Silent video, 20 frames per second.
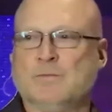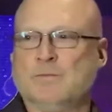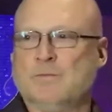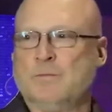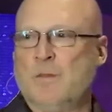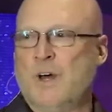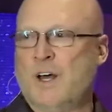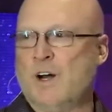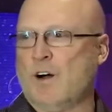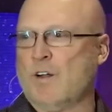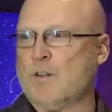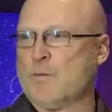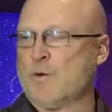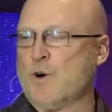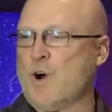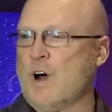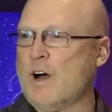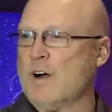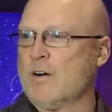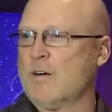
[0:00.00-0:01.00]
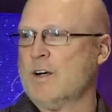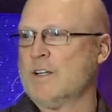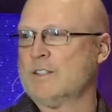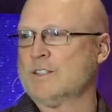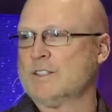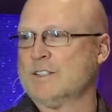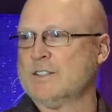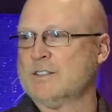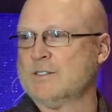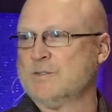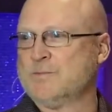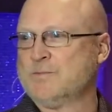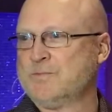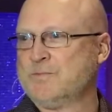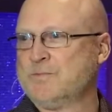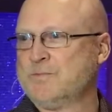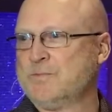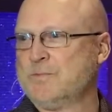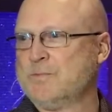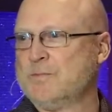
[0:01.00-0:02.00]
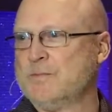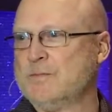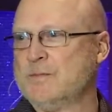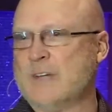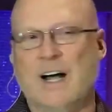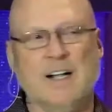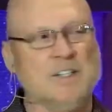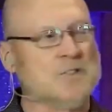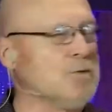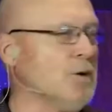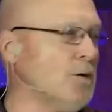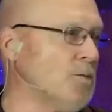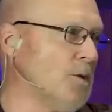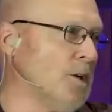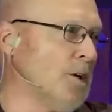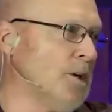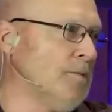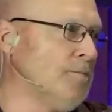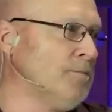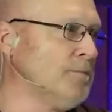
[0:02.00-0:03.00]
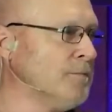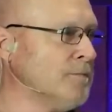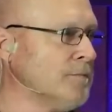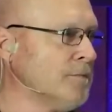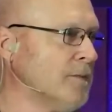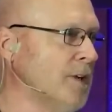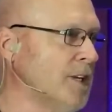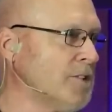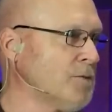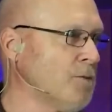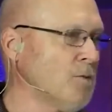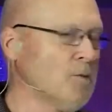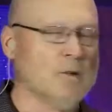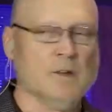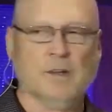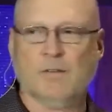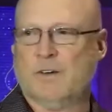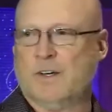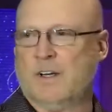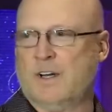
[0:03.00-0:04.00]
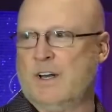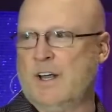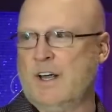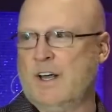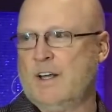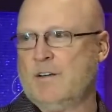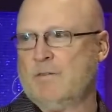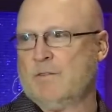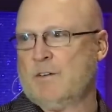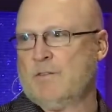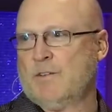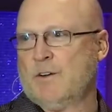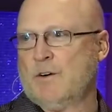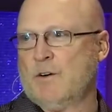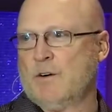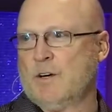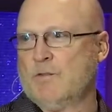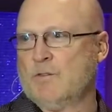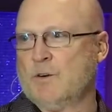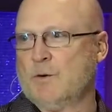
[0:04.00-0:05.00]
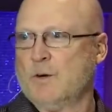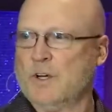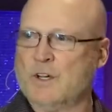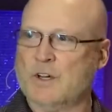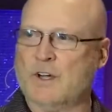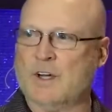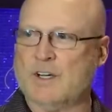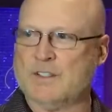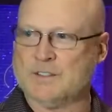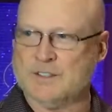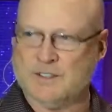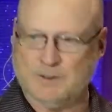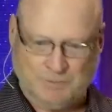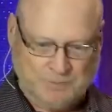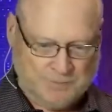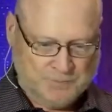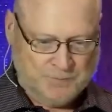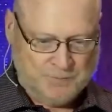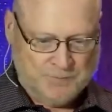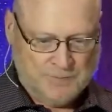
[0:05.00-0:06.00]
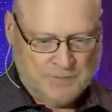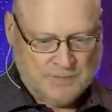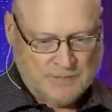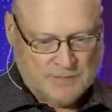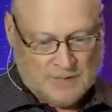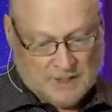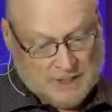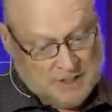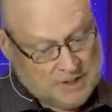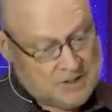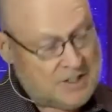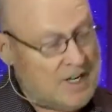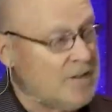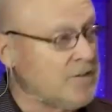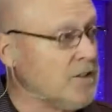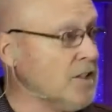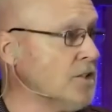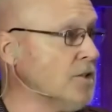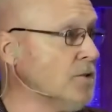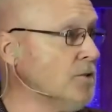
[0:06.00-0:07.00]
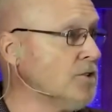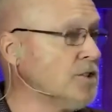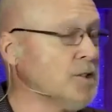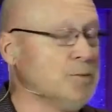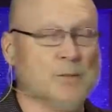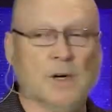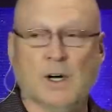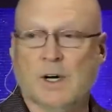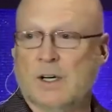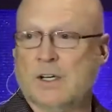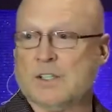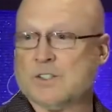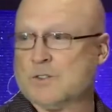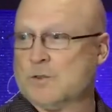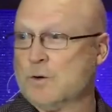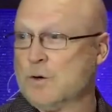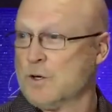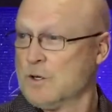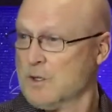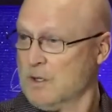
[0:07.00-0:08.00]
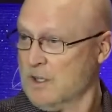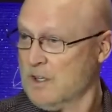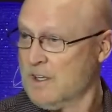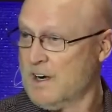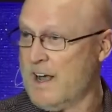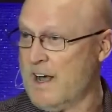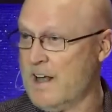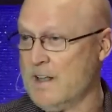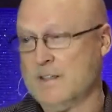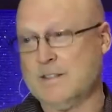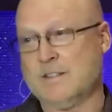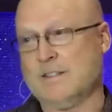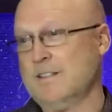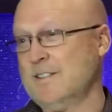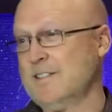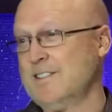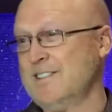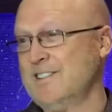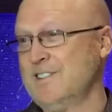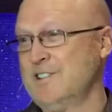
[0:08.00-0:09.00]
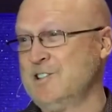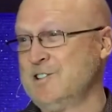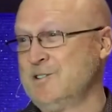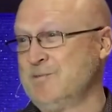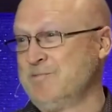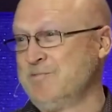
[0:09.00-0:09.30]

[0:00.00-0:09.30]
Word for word: made all the progress, and that's what we that's what we're living today, even if you don't even realize it. You just have to do some uh, historical analysis, you know.